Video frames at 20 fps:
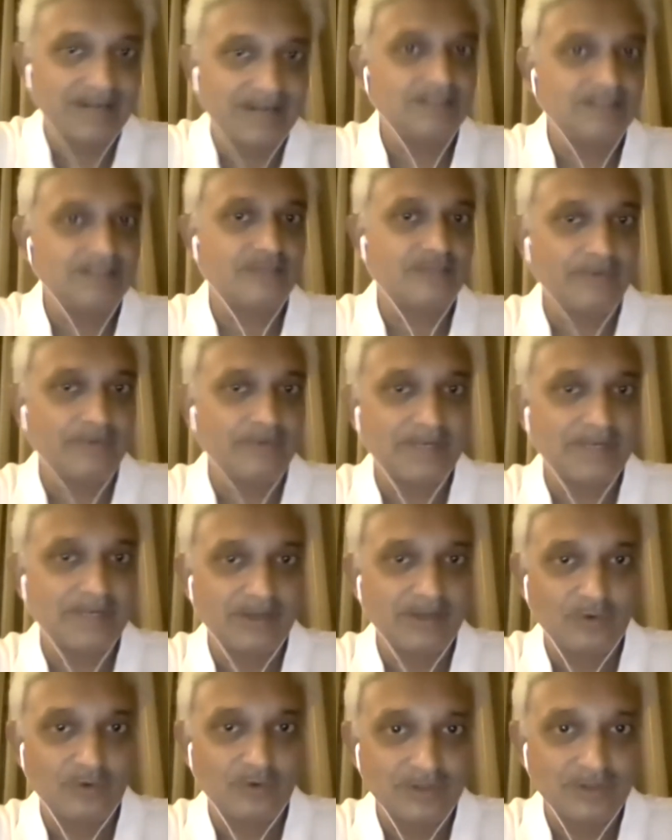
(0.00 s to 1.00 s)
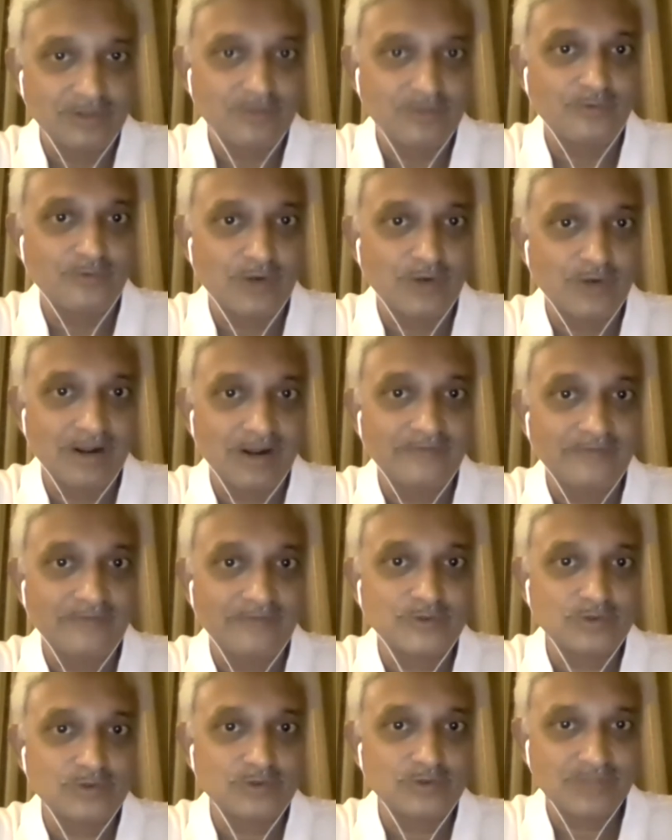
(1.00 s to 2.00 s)
this webinar also would love
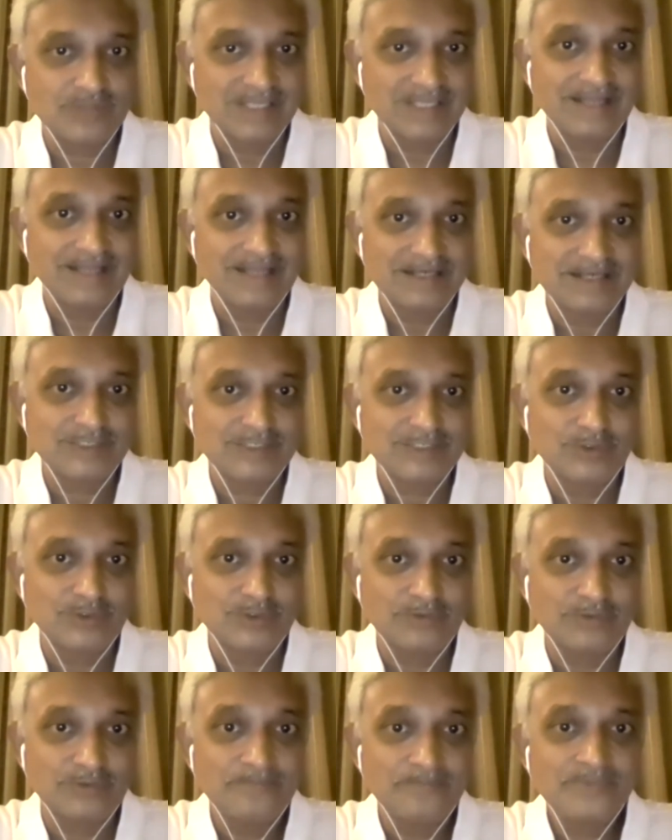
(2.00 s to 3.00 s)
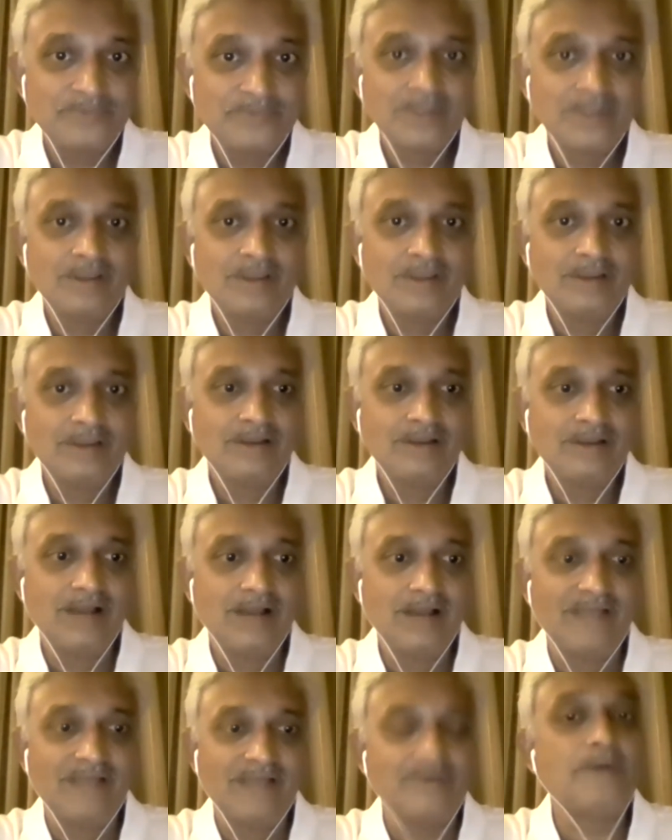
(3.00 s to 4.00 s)
to see that. So
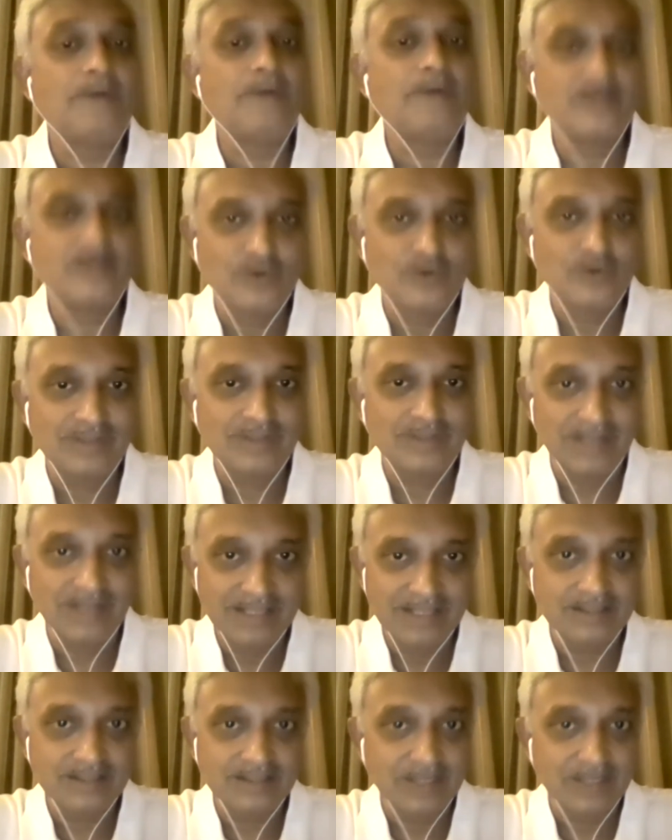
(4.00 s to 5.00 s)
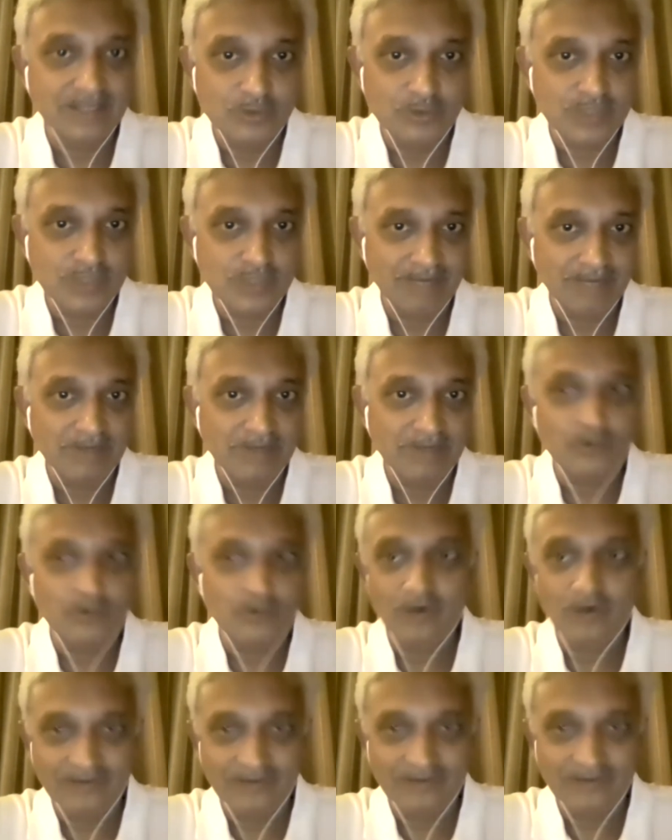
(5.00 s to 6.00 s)
I will pass on the links that you send me to
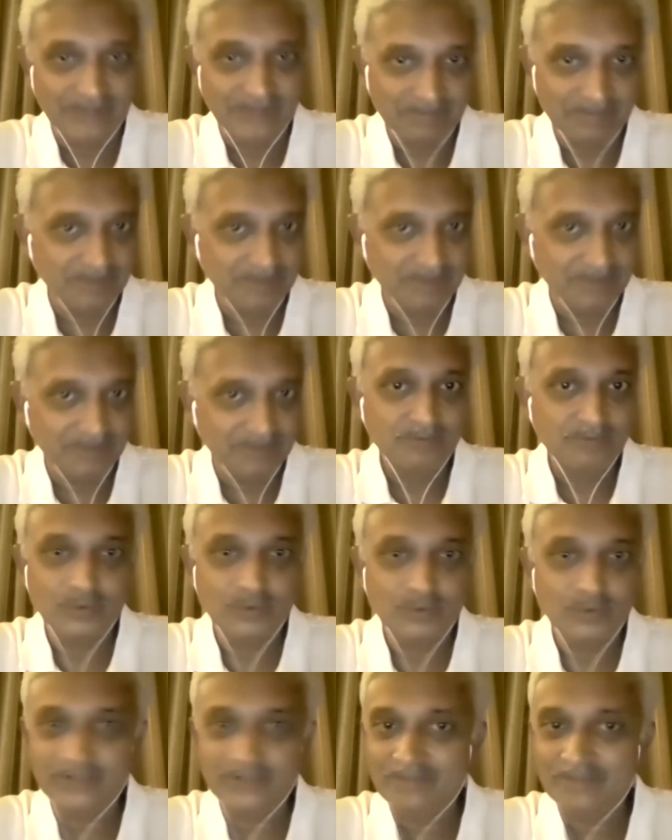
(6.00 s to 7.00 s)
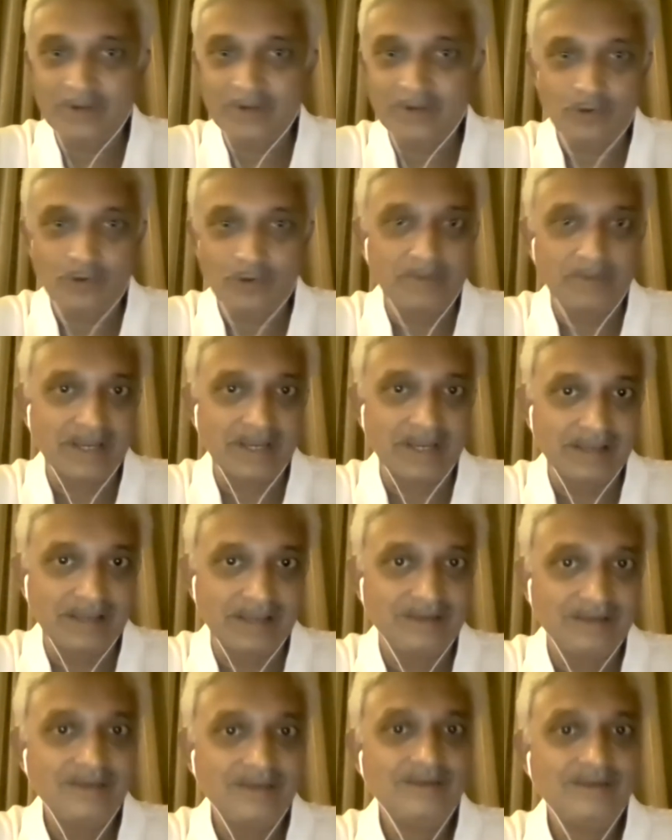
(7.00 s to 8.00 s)
all of them. Most of them are on my
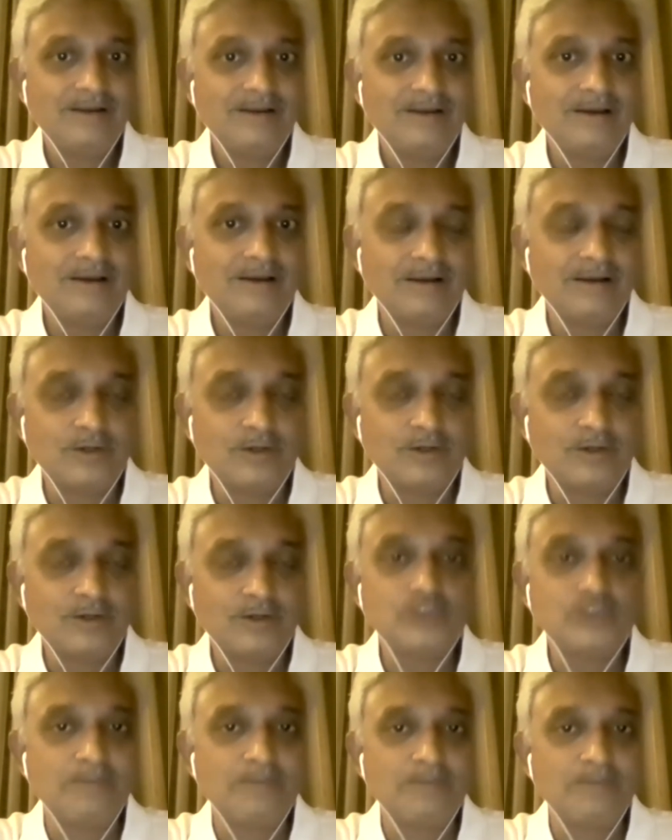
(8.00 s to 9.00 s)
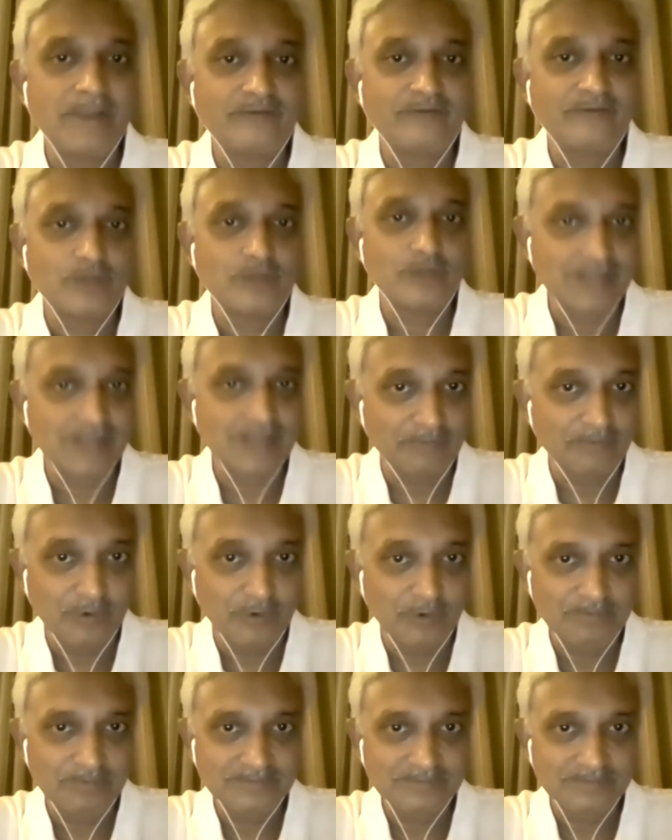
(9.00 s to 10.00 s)
uh, Coastal Impact WhatsApp
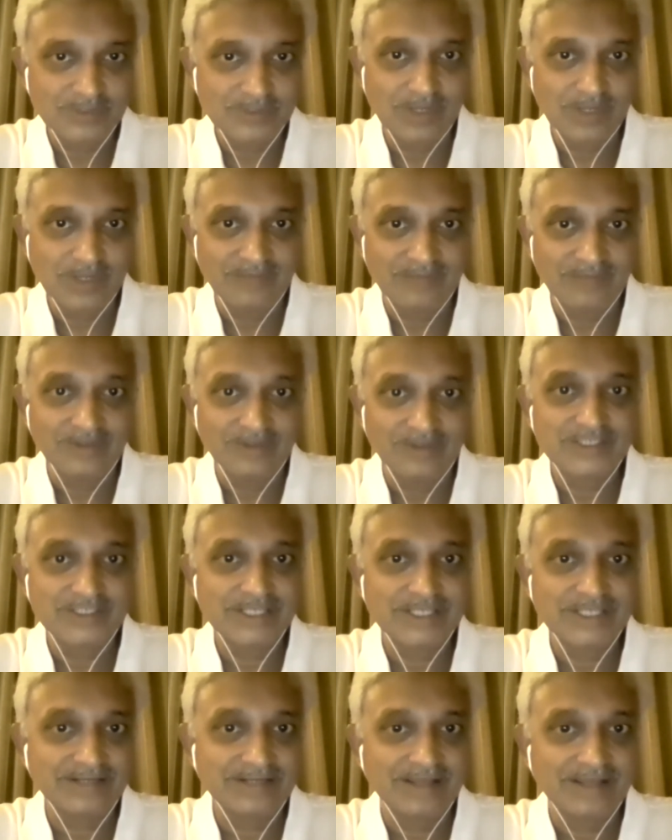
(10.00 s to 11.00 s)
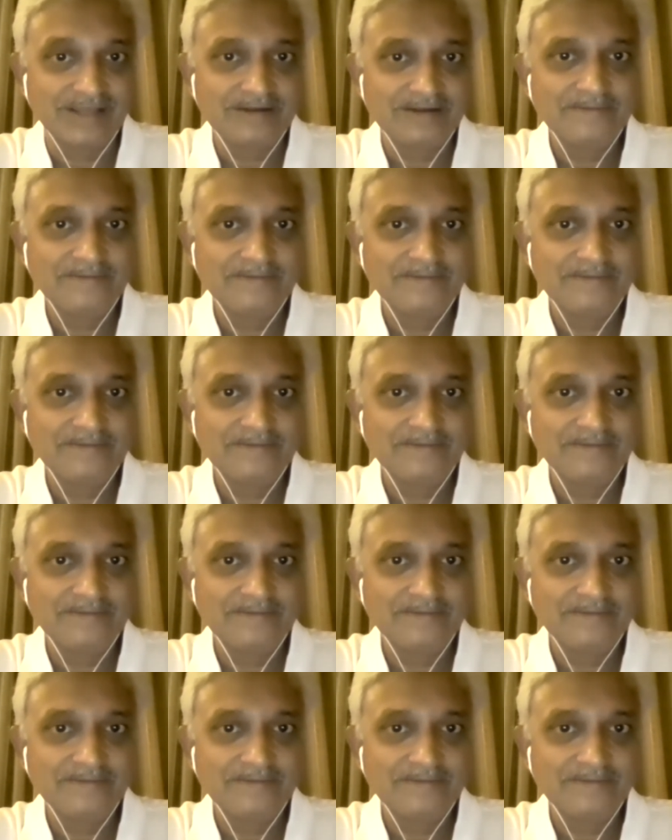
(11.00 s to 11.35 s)
group. So I will share that.